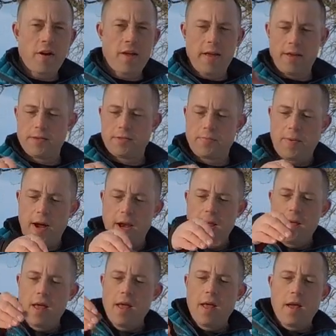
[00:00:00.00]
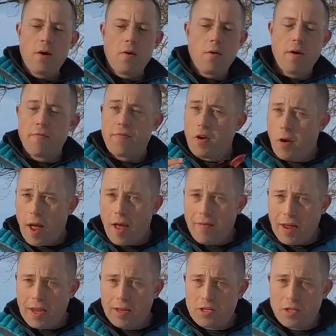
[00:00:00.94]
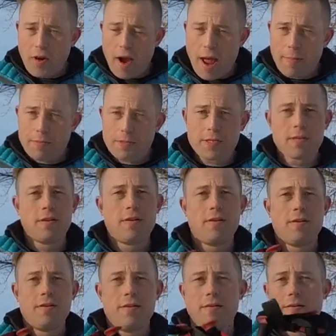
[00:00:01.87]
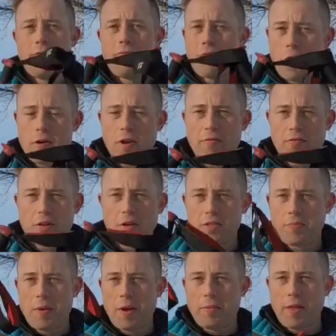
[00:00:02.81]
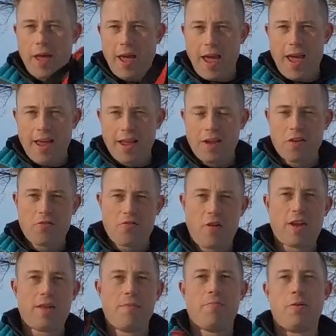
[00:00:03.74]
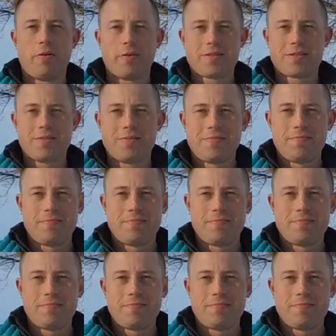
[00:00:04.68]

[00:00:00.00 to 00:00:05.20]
it is. But if you don't have any straps, very difficult to be able to hang your trekking poles.